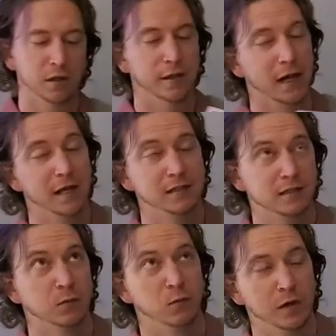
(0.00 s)

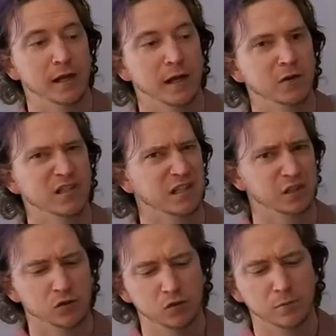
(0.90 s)
odds one out is a
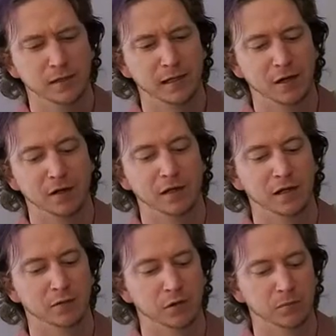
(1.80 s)
YouTube account, and then he
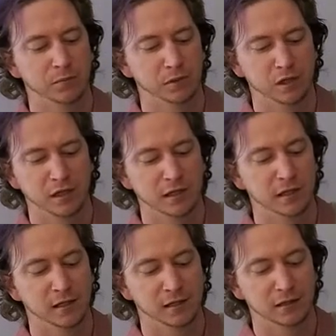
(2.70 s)
wrote a book,
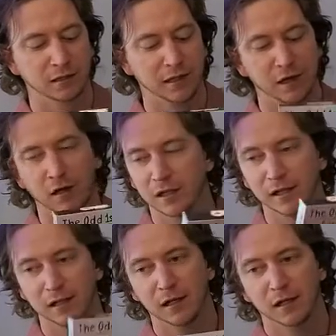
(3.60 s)
and it literally,